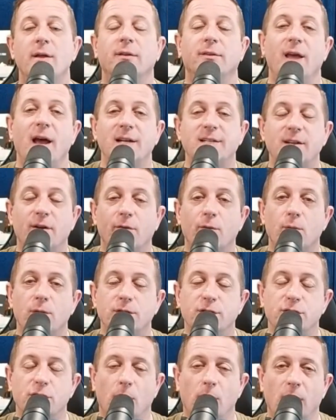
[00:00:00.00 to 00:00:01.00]
Thanks
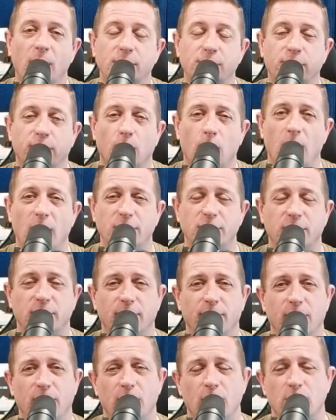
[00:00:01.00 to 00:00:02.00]
everyone so much for watching the
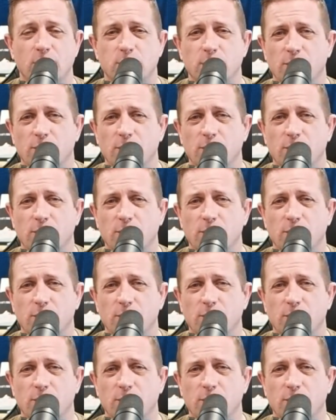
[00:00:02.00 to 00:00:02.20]
videos.